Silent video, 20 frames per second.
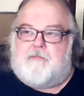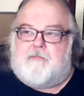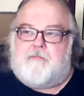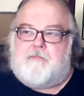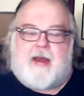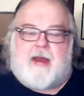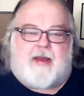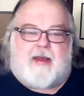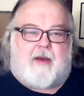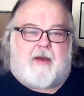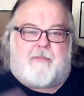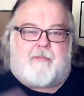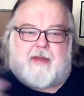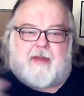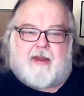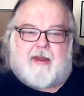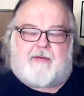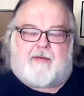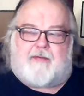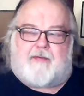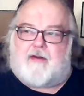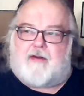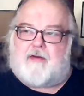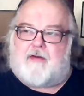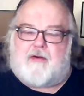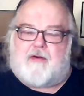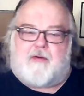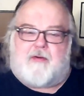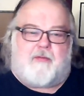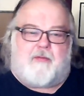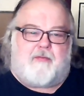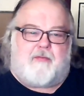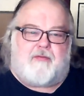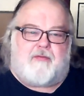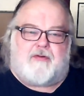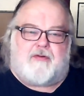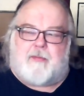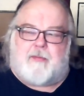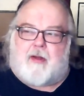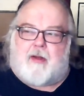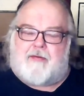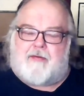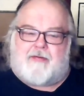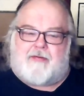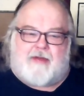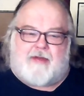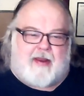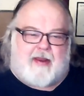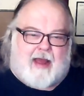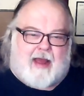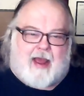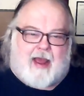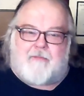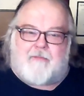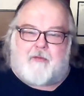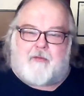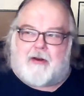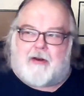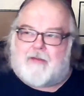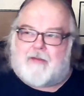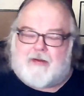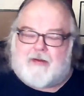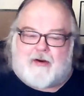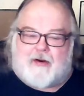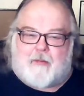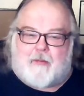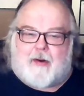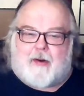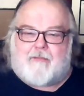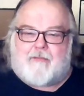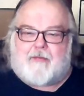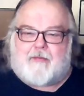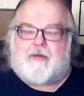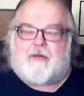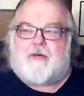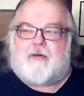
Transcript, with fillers: make up things and you some authors say life lie for a living or whatever,